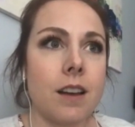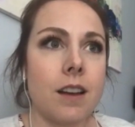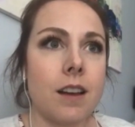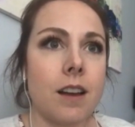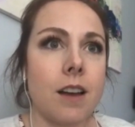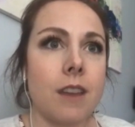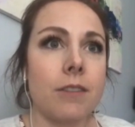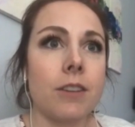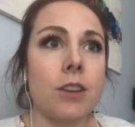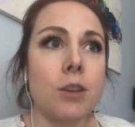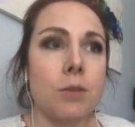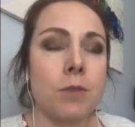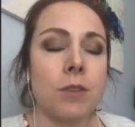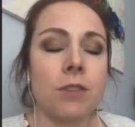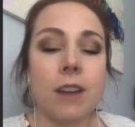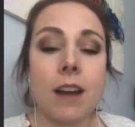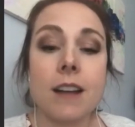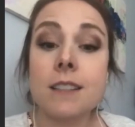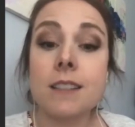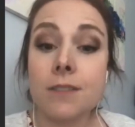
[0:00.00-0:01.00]
a human
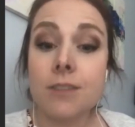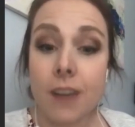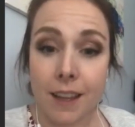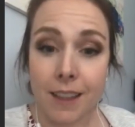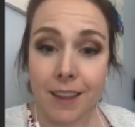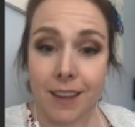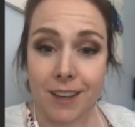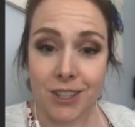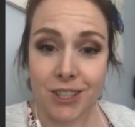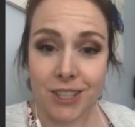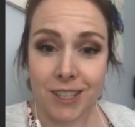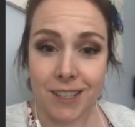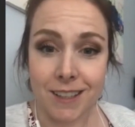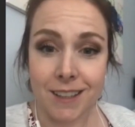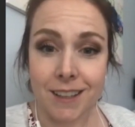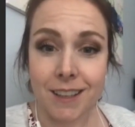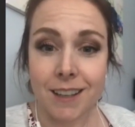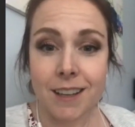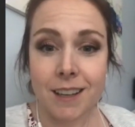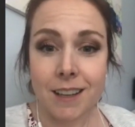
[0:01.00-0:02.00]
rights violation
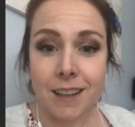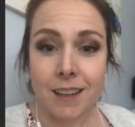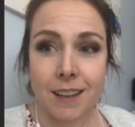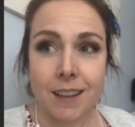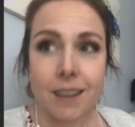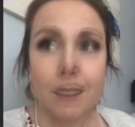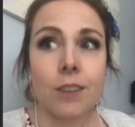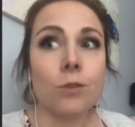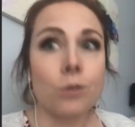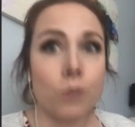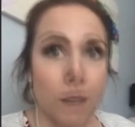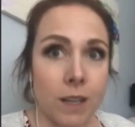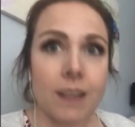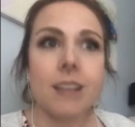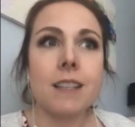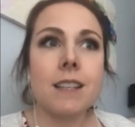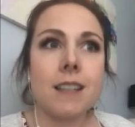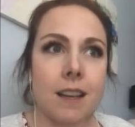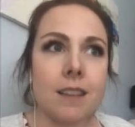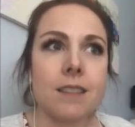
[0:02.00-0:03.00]

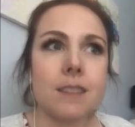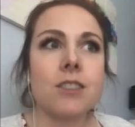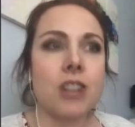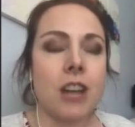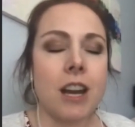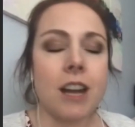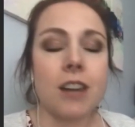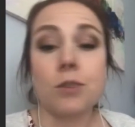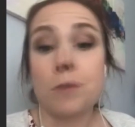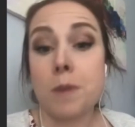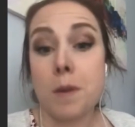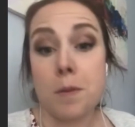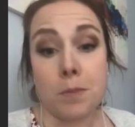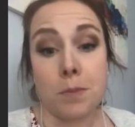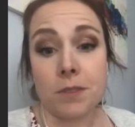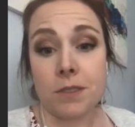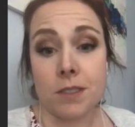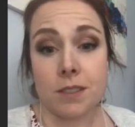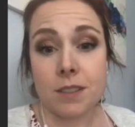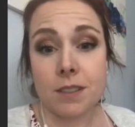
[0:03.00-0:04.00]
really does change
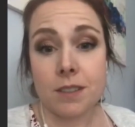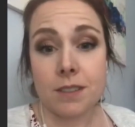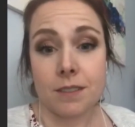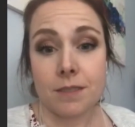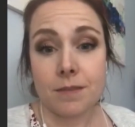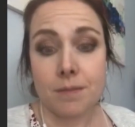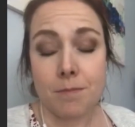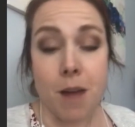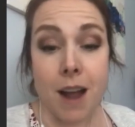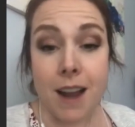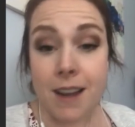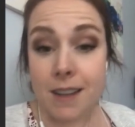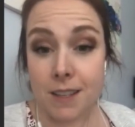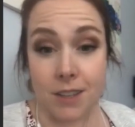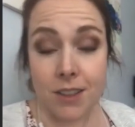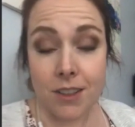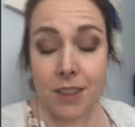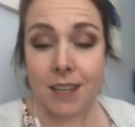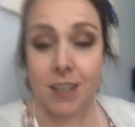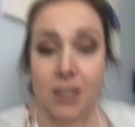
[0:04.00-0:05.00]
people's minds
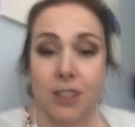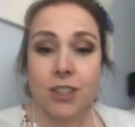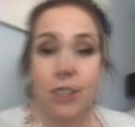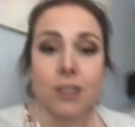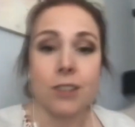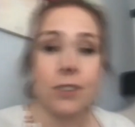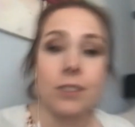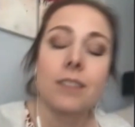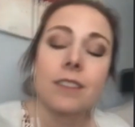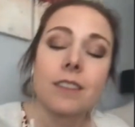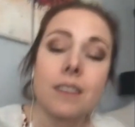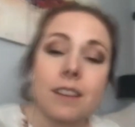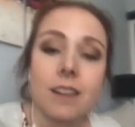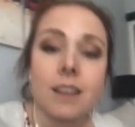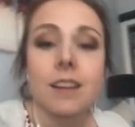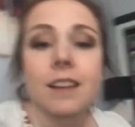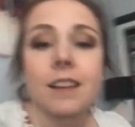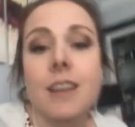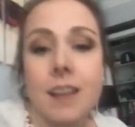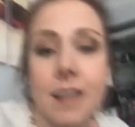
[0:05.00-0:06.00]
on the issue,
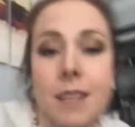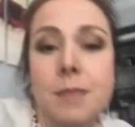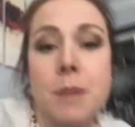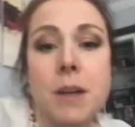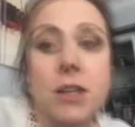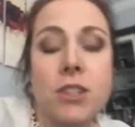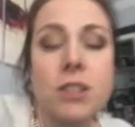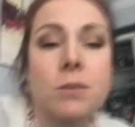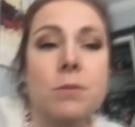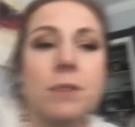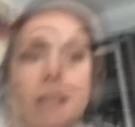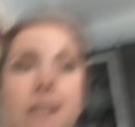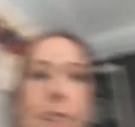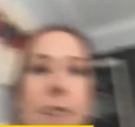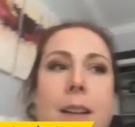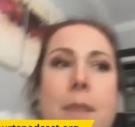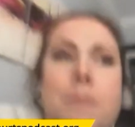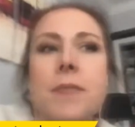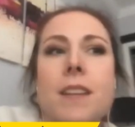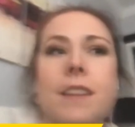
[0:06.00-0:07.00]
especially when it's
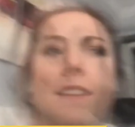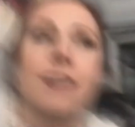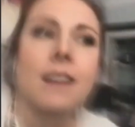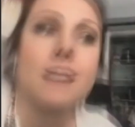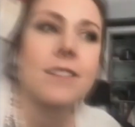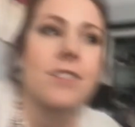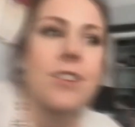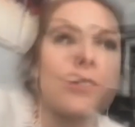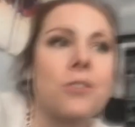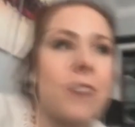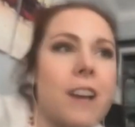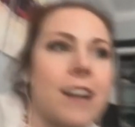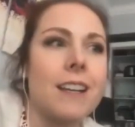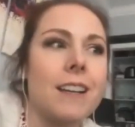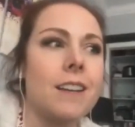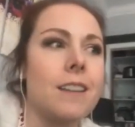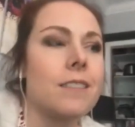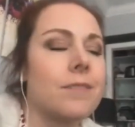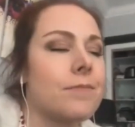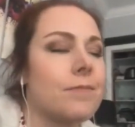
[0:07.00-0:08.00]
something that is
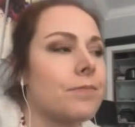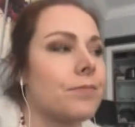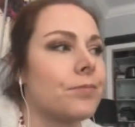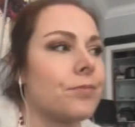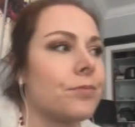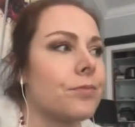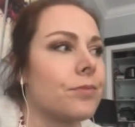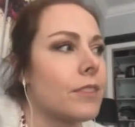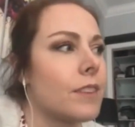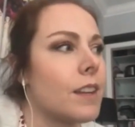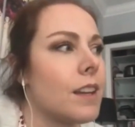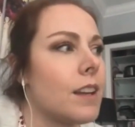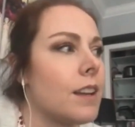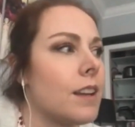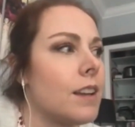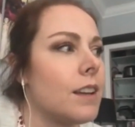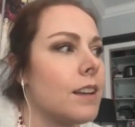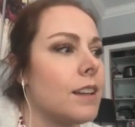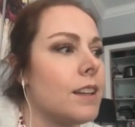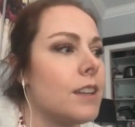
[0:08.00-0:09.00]
already,
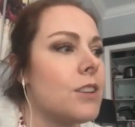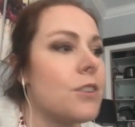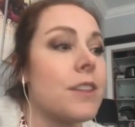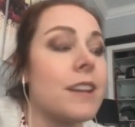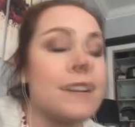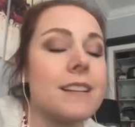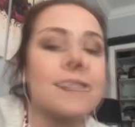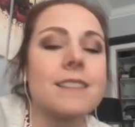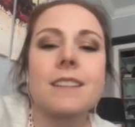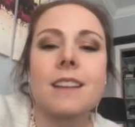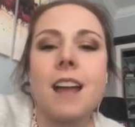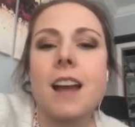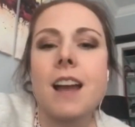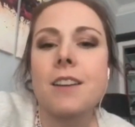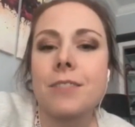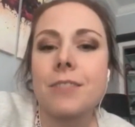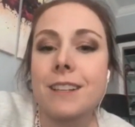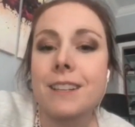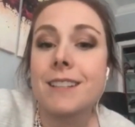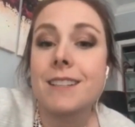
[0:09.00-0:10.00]
that is kind
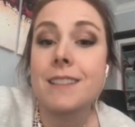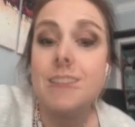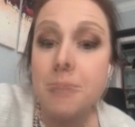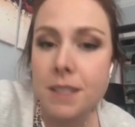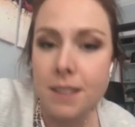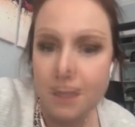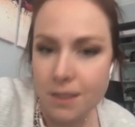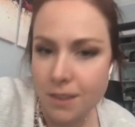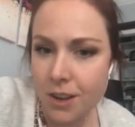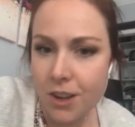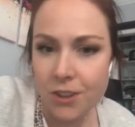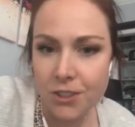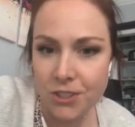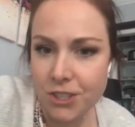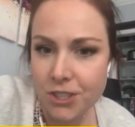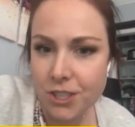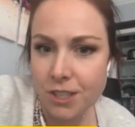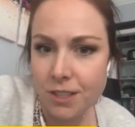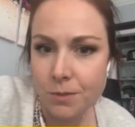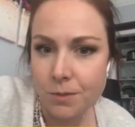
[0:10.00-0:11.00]
of accepted in the
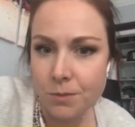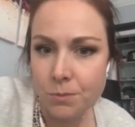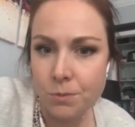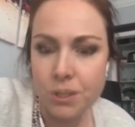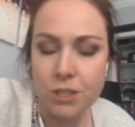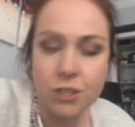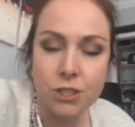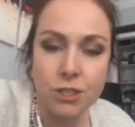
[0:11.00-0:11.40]
culture, which